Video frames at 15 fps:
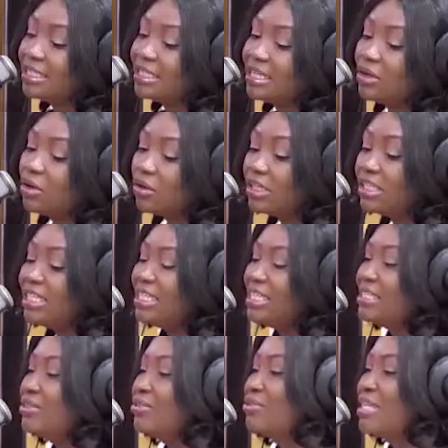dating a
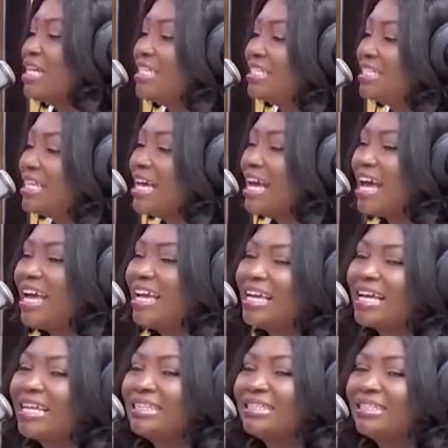colleague is a good idea? I
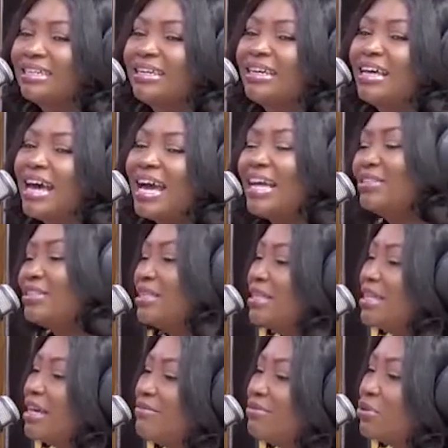actually
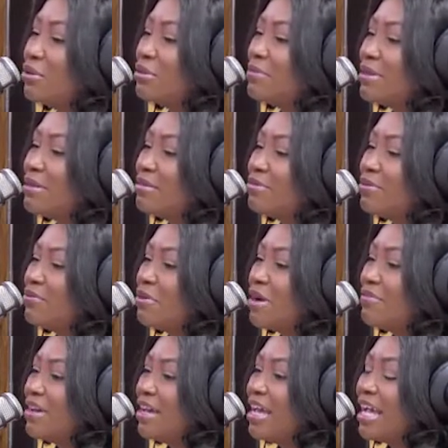think I've talked about this before.
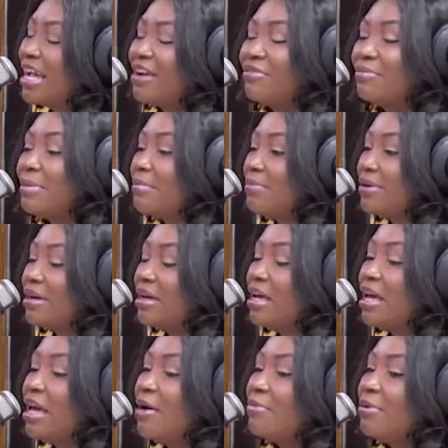Have I? I can't remember,
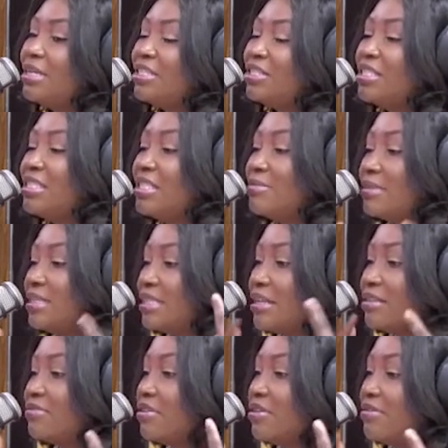but it just
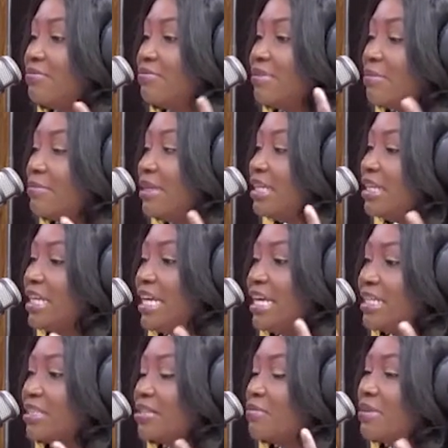sounds very familiar.
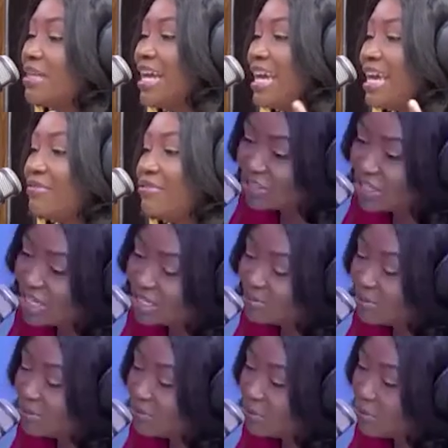Like it's something I
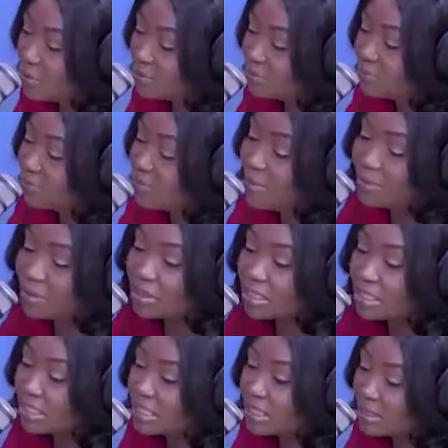shared before, maybe
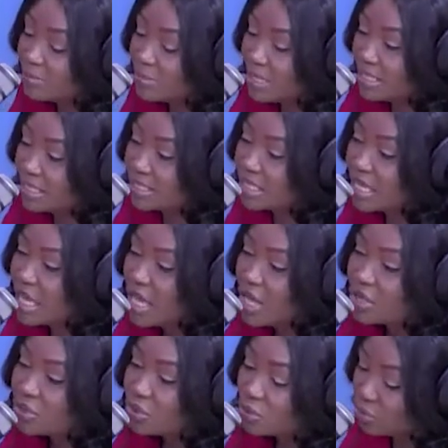not in this space.
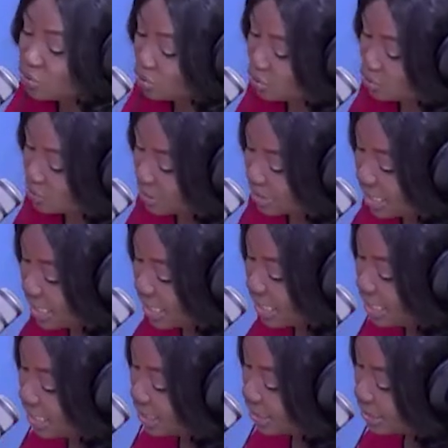So do you
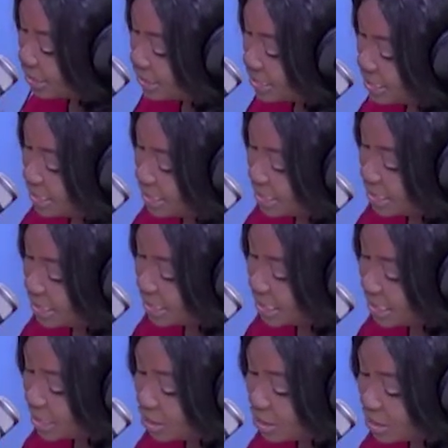think dating a